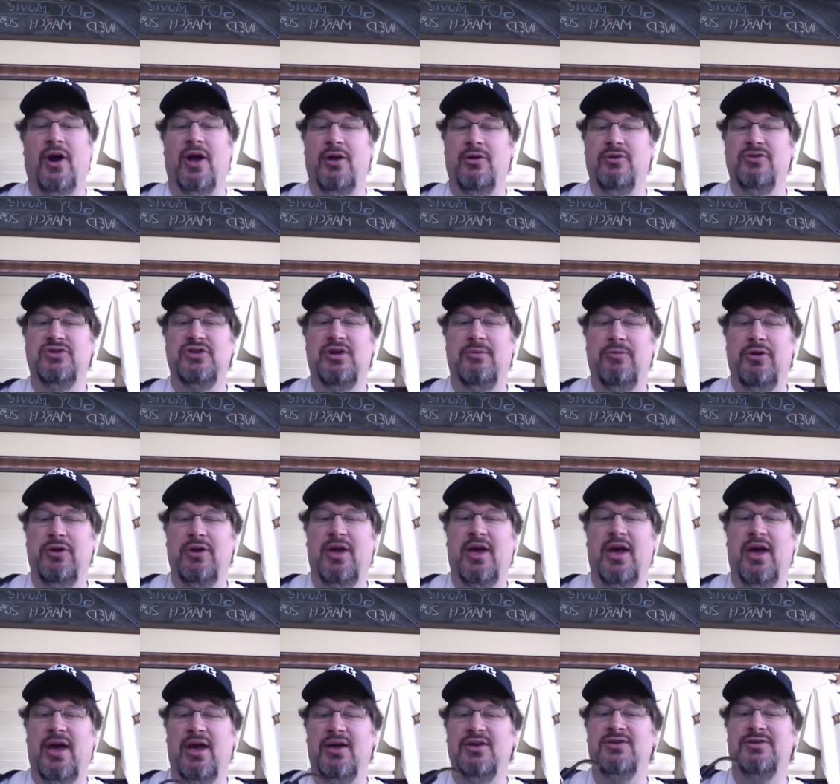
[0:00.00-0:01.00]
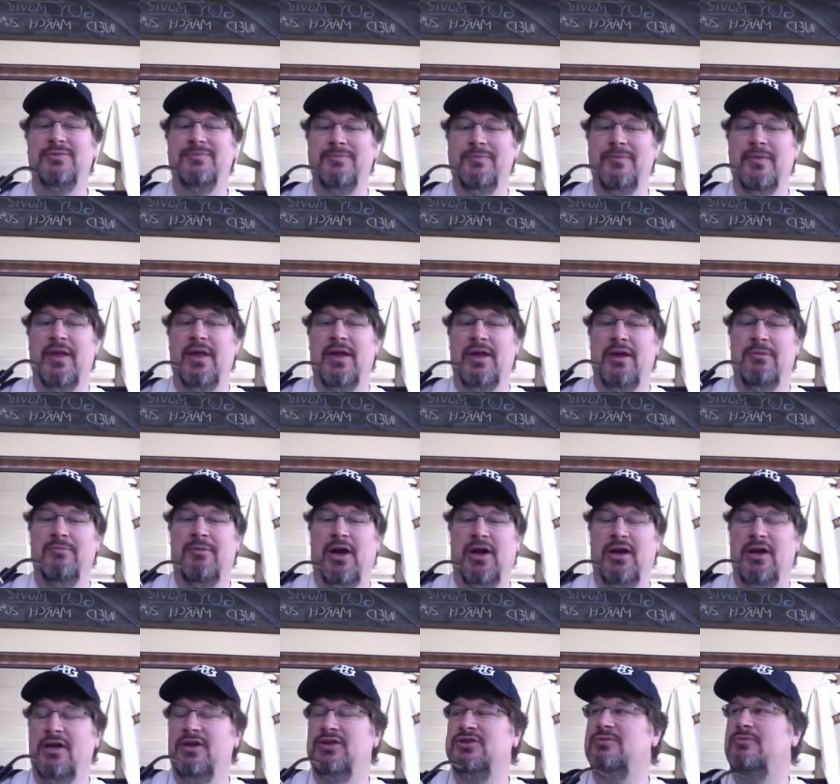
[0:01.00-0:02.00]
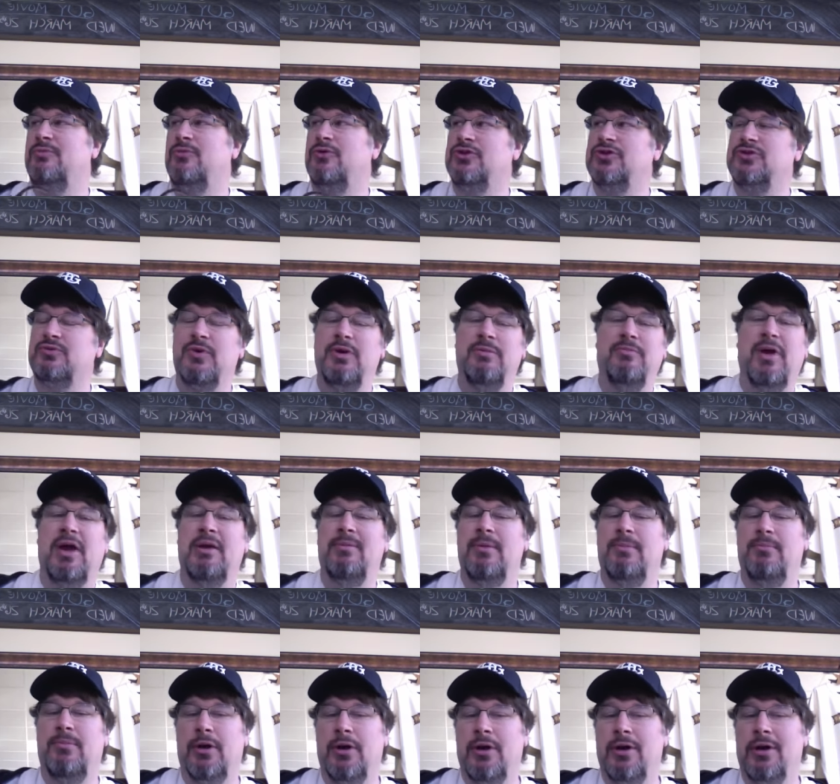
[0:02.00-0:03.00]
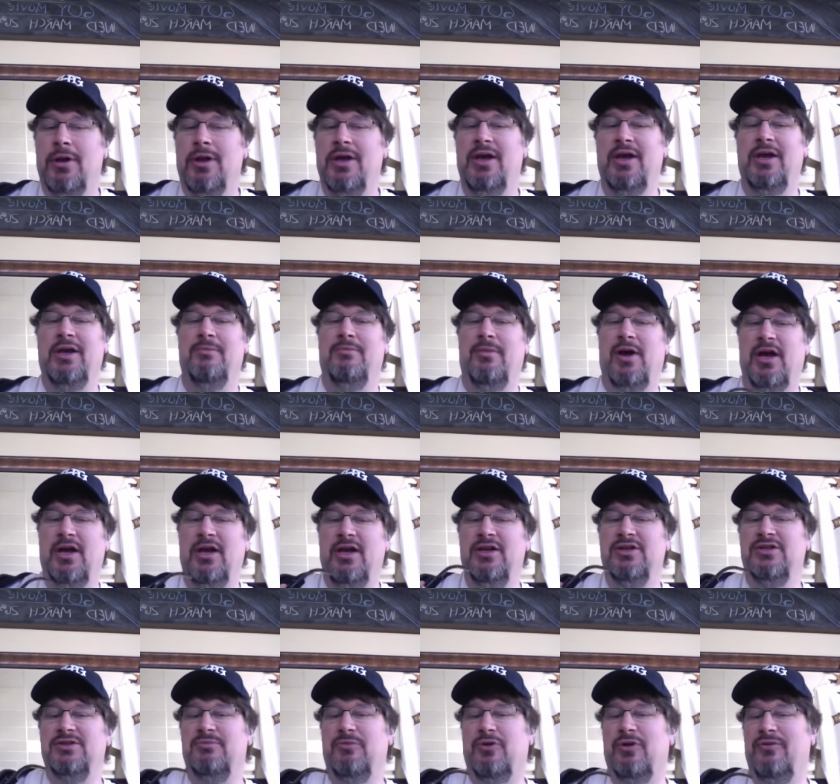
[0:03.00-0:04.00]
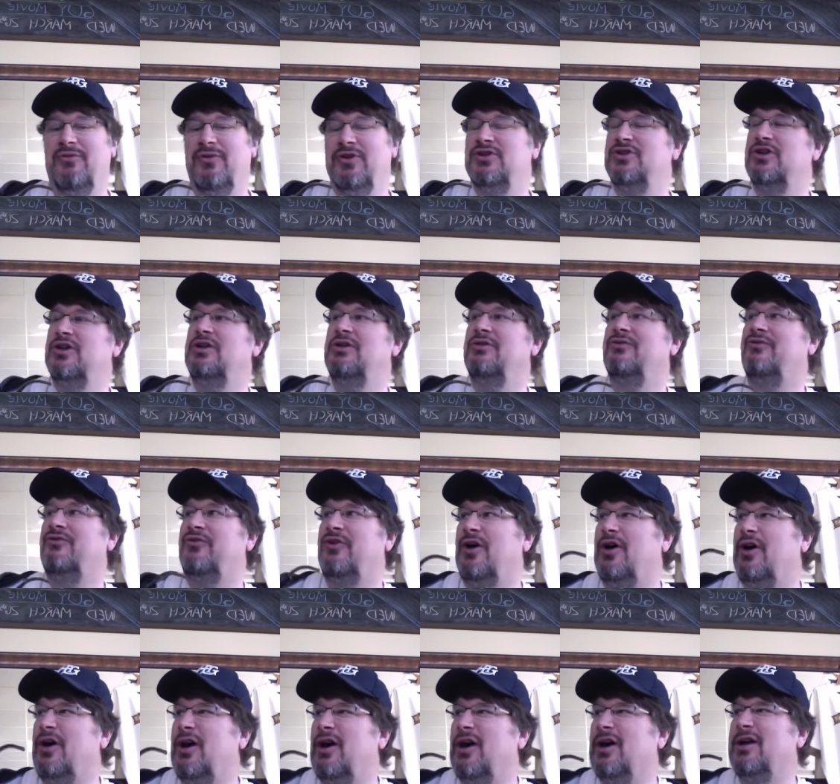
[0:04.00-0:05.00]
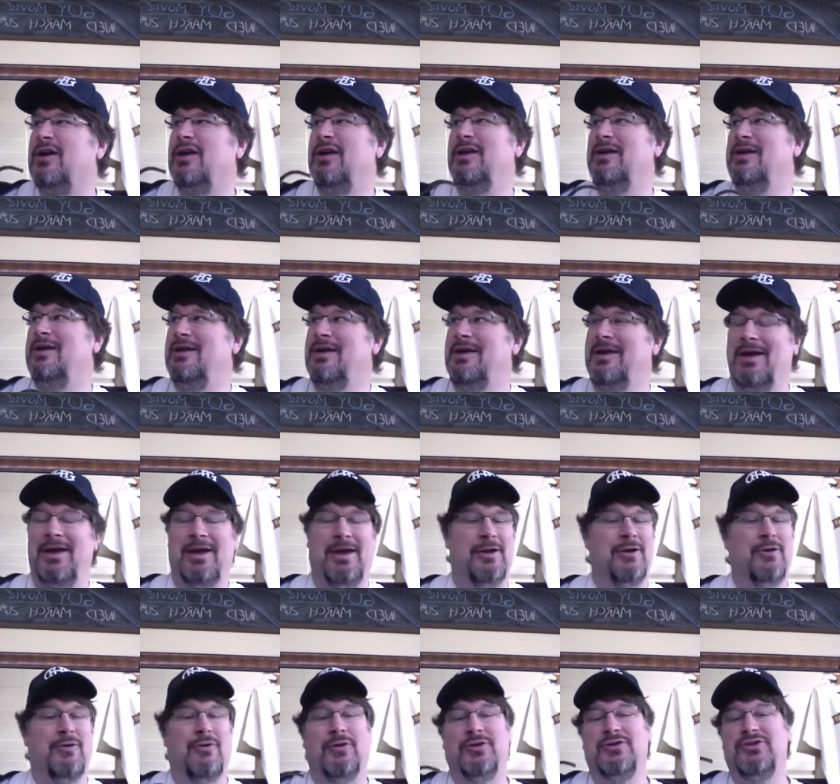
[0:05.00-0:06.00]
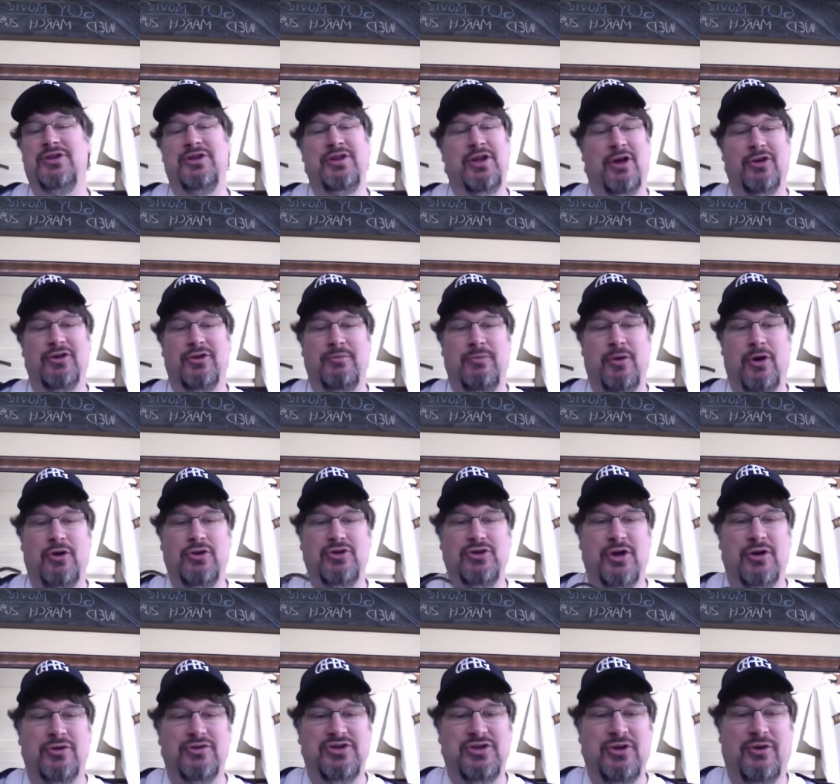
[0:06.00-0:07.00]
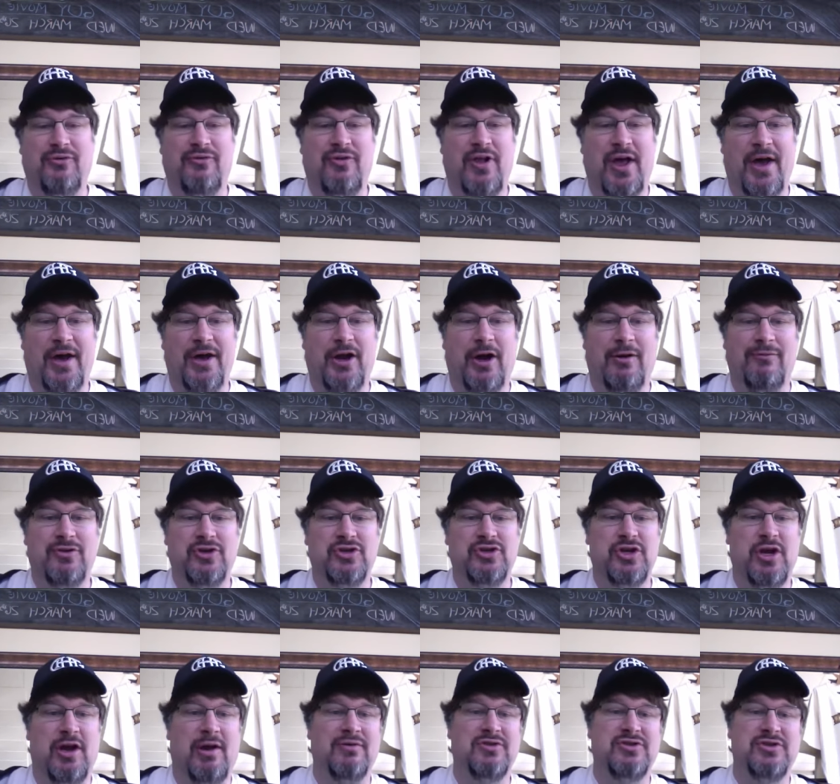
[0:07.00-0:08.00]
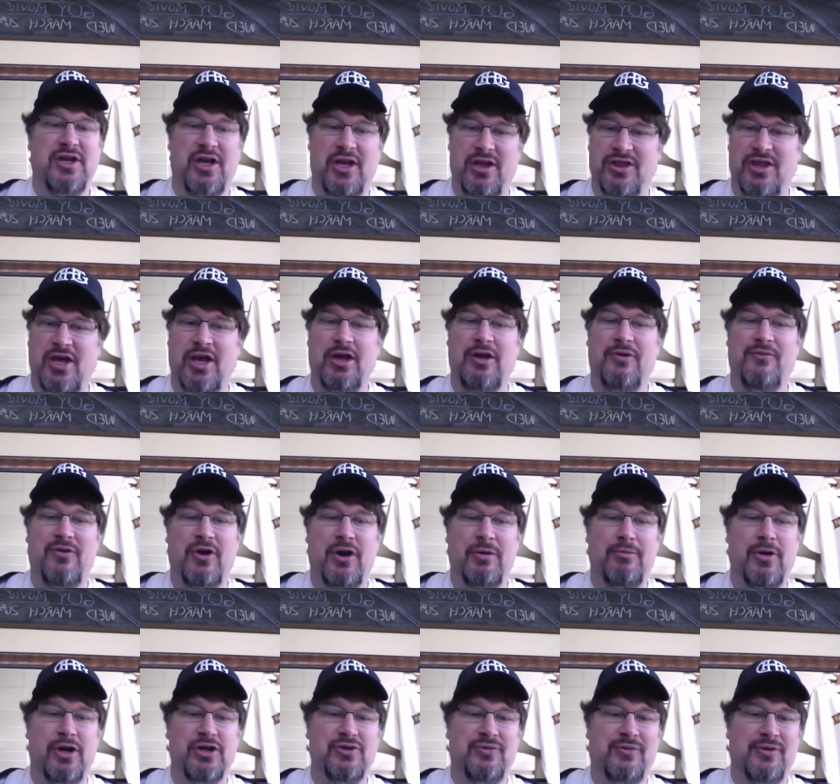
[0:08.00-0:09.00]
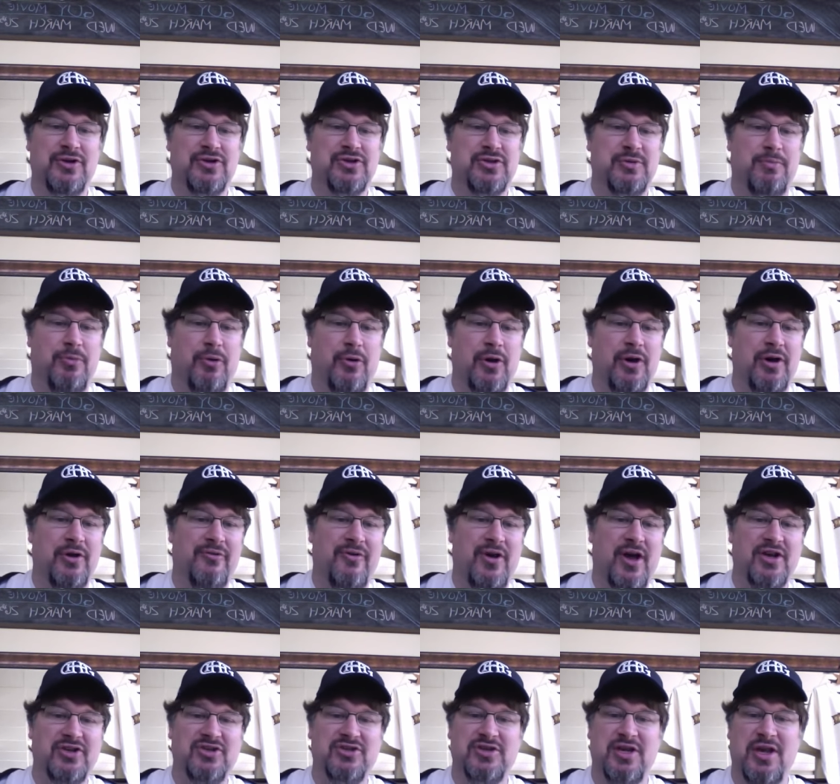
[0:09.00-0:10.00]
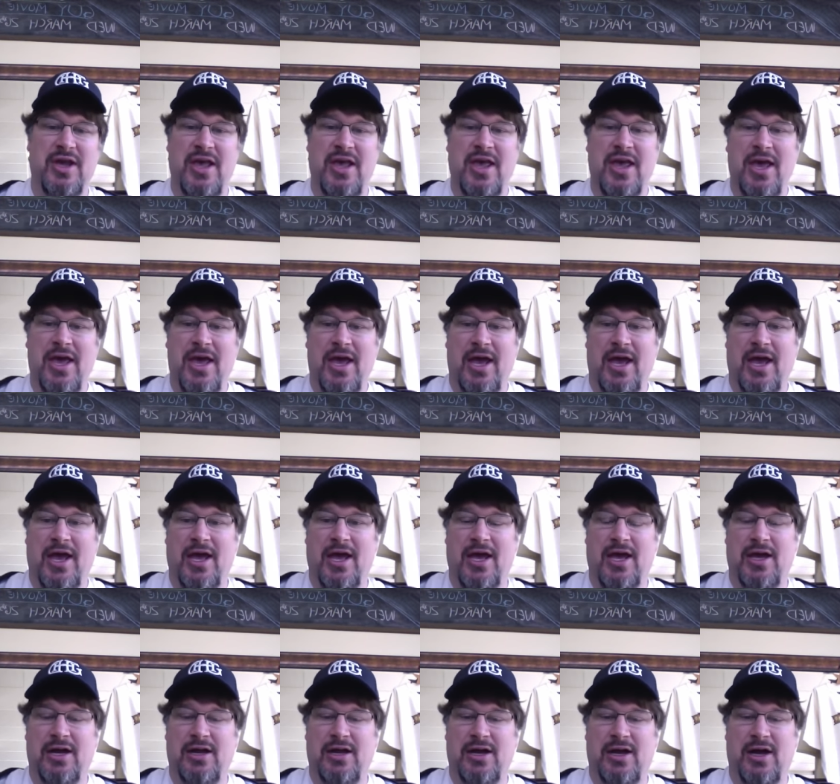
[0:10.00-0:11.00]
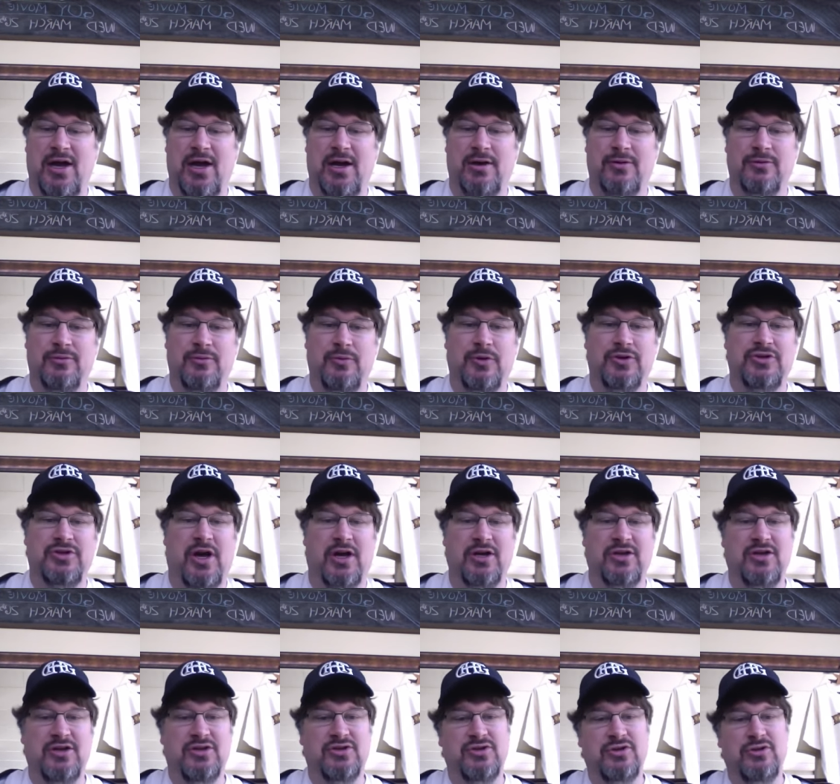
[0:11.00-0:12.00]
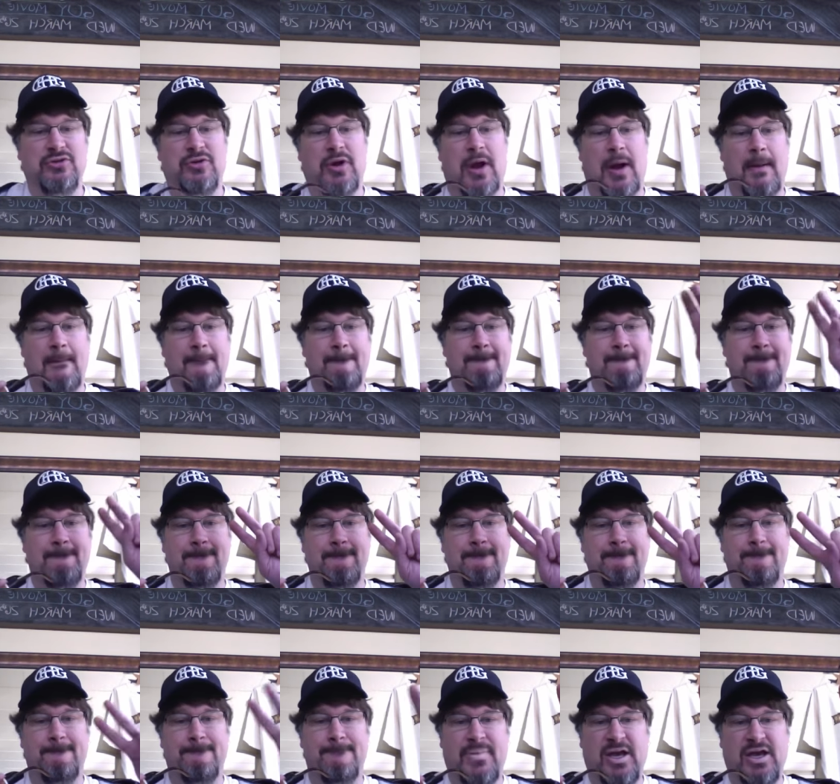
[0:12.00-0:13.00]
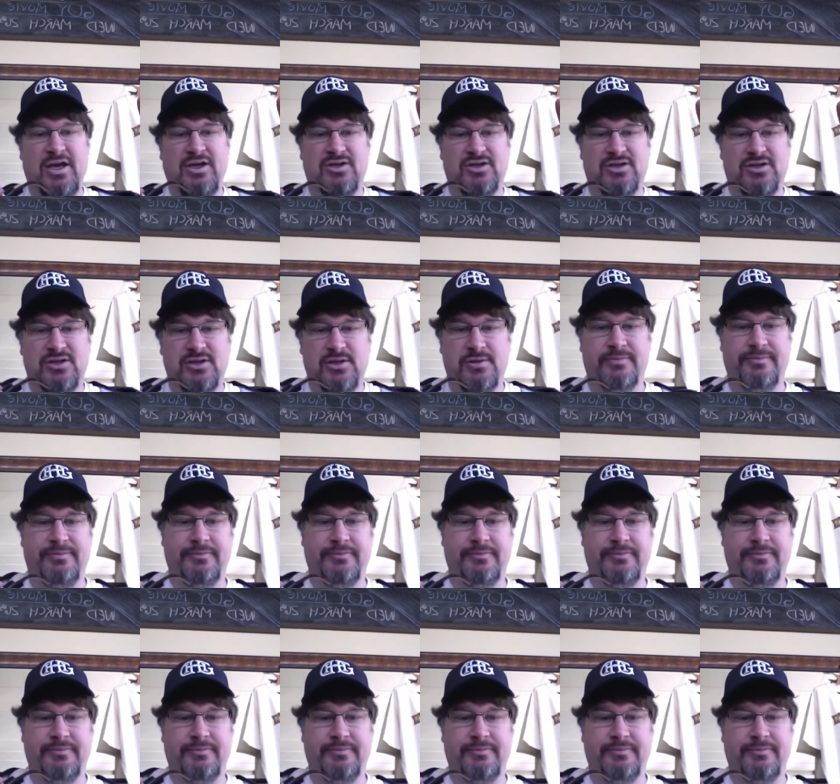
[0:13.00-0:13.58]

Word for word: I know some of you guys might need some more Sweet Baby Burley. You might need some more Virginia Fog and of course the Delta Mojo still flying off the shelves. So thank you very much for your support of us, and uh, we'll talk to you soon. Peace.